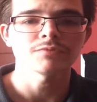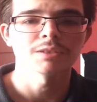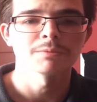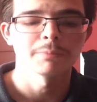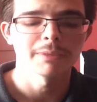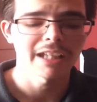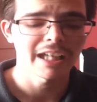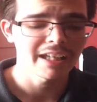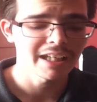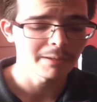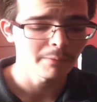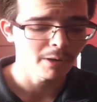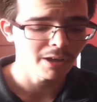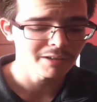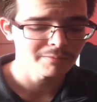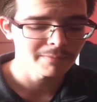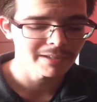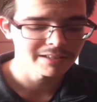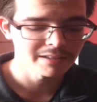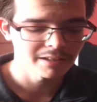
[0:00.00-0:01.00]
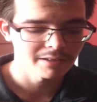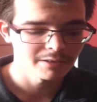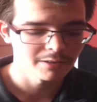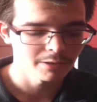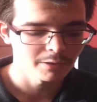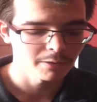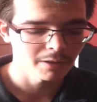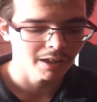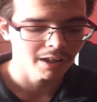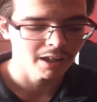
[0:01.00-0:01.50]
But yeah, he wanted me to
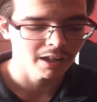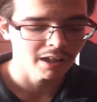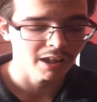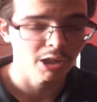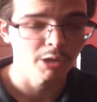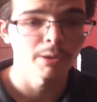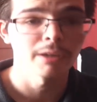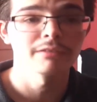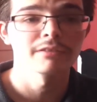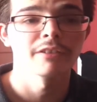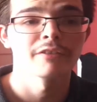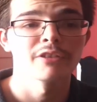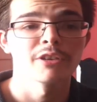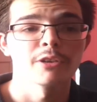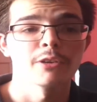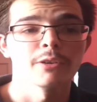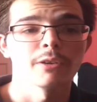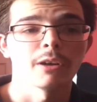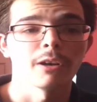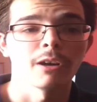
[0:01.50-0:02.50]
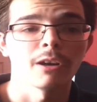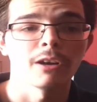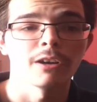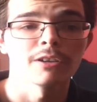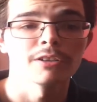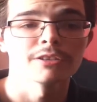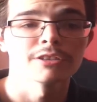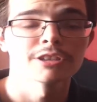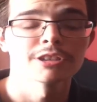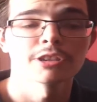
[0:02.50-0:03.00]
do a quick review
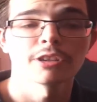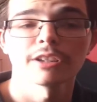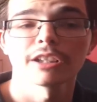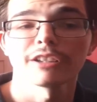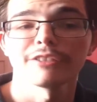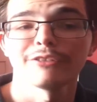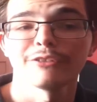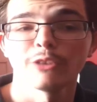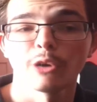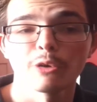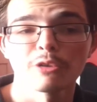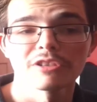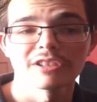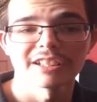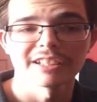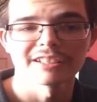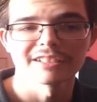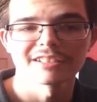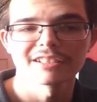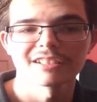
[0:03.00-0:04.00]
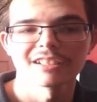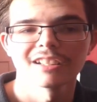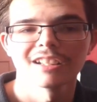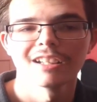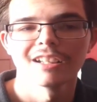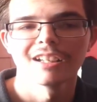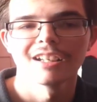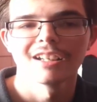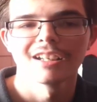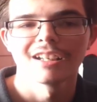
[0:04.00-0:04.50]
on Sonic Forces,
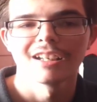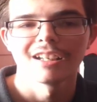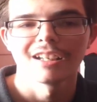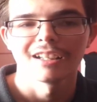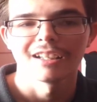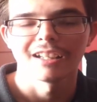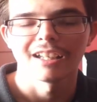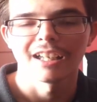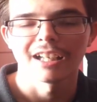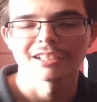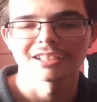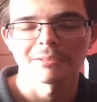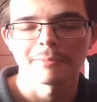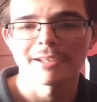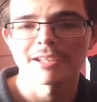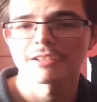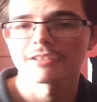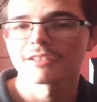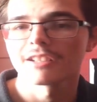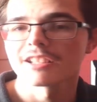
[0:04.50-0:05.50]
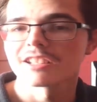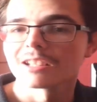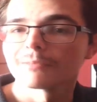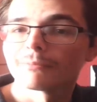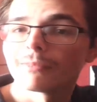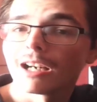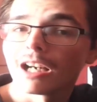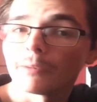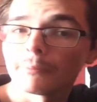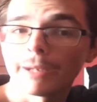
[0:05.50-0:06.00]
because I mentioned this in
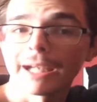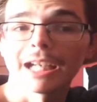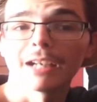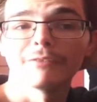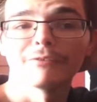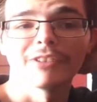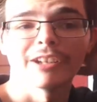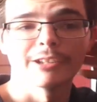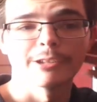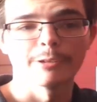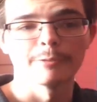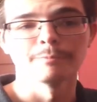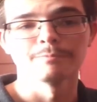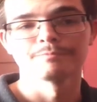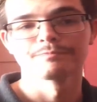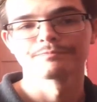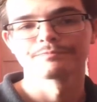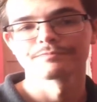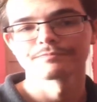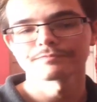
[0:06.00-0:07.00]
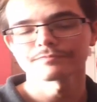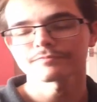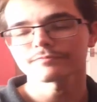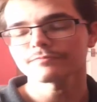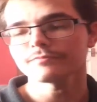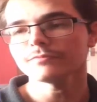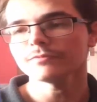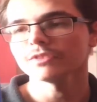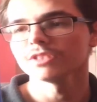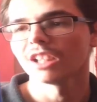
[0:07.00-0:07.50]
my pickup video.
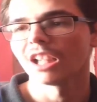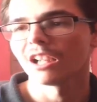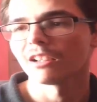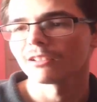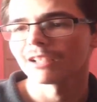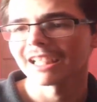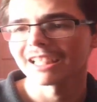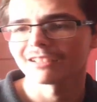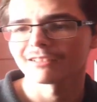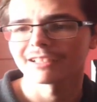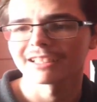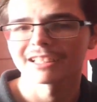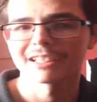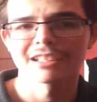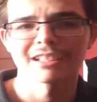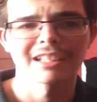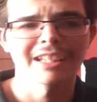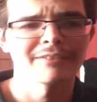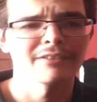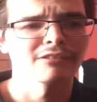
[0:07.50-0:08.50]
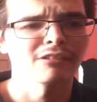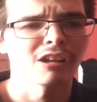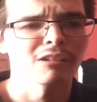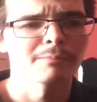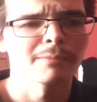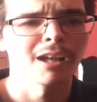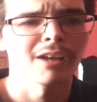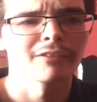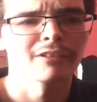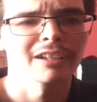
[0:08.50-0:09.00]
I'll kind of like give a little
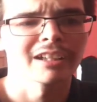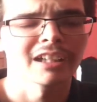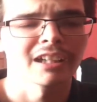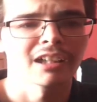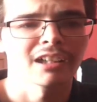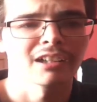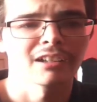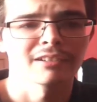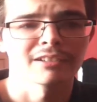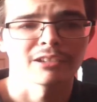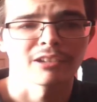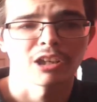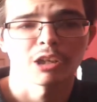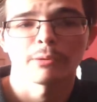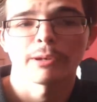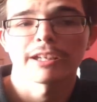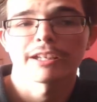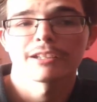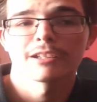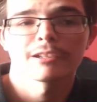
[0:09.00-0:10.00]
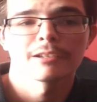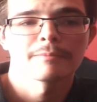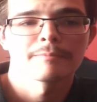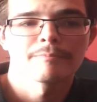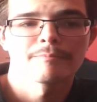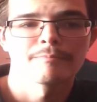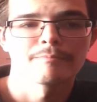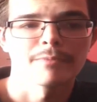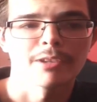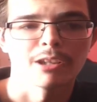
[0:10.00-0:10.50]
bit of like a quick
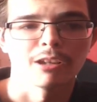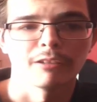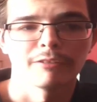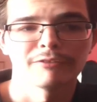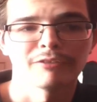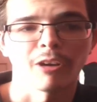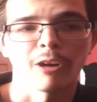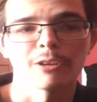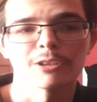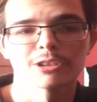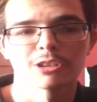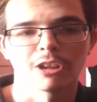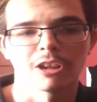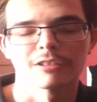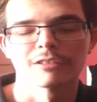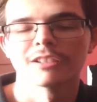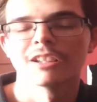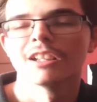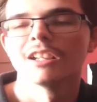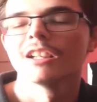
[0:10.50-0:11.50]
thoughts on.